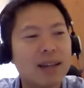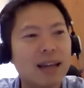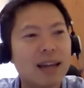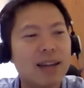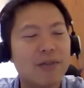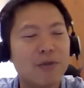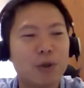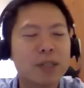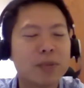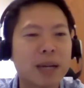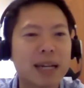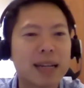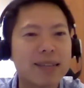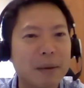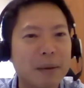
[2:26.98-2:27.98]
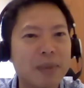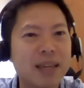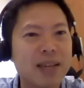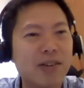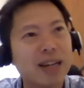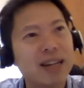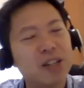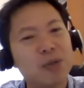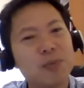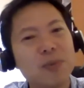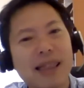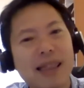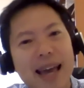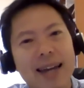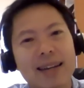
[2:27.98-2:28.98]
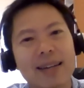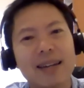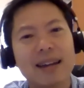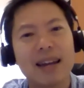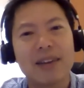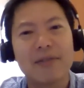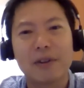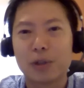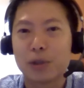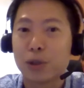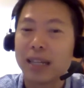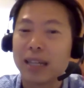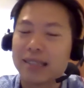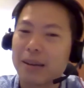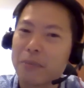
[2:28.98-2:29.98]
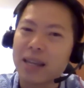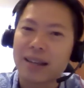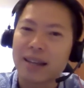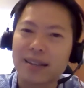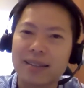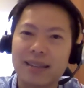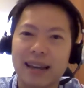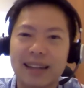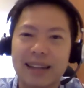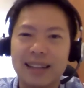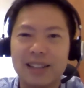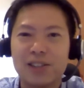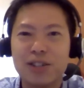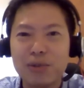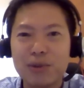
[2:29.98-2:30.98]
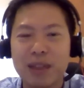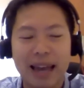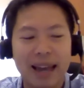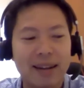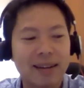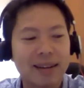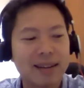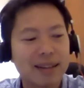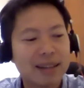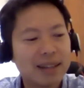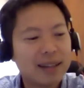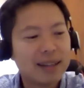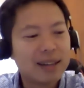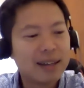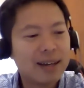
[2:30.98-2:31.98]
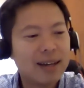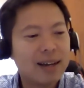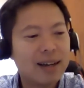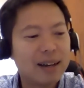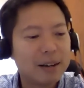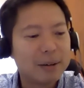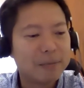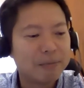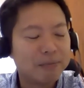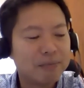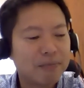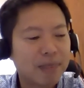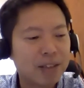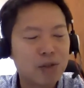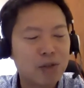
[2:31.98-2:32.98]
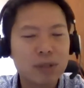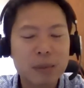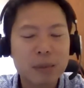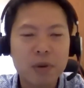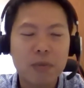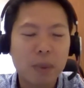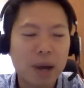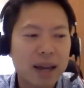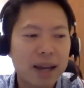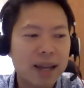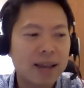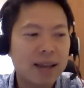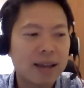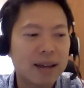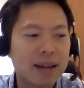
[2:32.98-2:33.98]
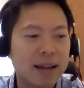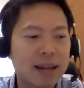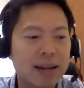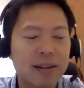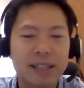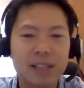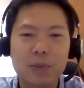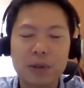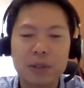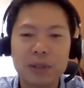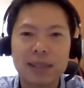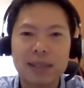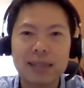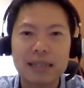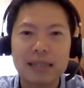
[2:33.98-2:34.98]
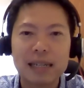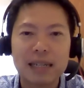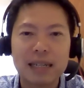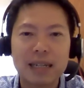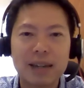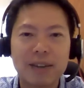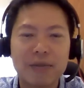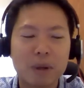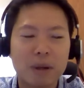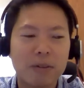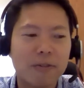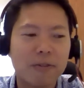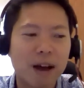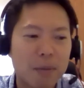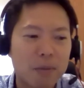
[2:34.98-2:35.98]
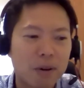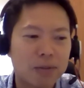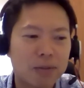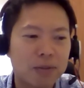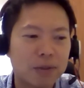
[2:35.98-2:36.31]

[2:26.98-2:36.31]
And if you were smart at something, you can teach me that. And if I was good at something else, I can teach you that. And so some of my adult experiences in learning have been far more